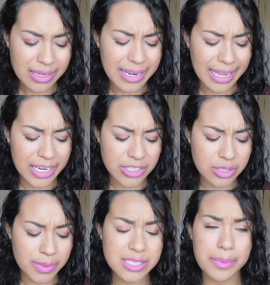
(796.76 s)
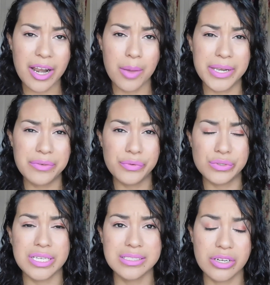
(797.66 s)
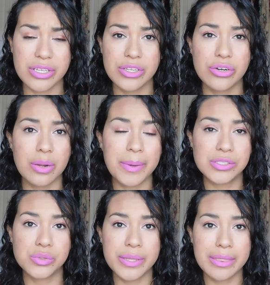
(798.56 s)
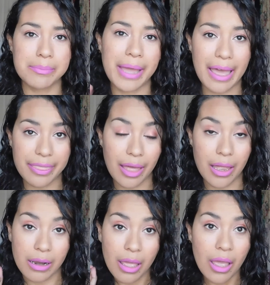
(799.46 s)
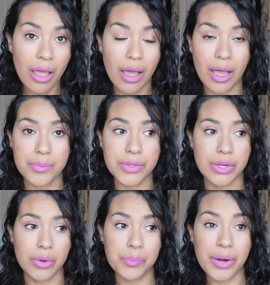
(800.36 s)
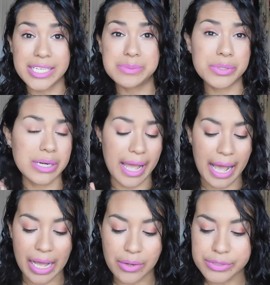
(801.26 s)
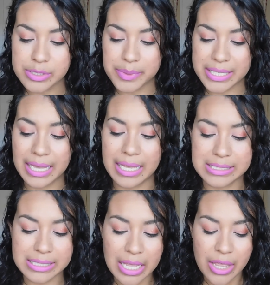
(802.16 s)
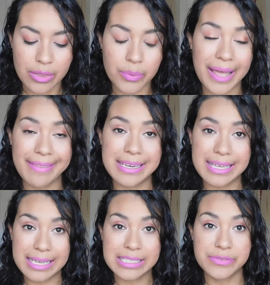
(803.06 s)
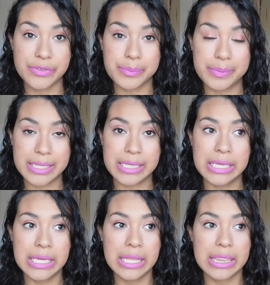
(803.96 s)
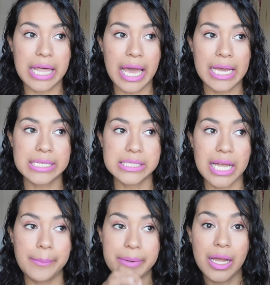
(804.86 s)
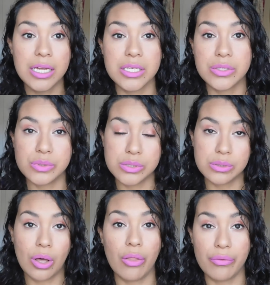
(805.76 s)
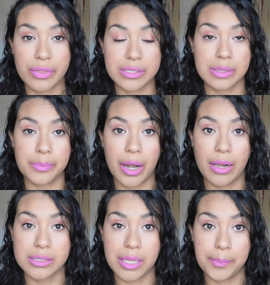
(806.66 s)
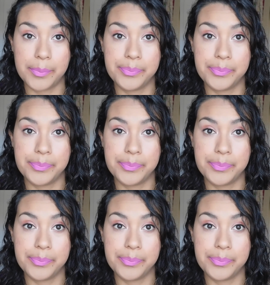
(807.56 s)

not care so much about how many full size are in there or about doing the math on um, you know price per ounce because the reality is for me that I'm not going to use all of these lip products up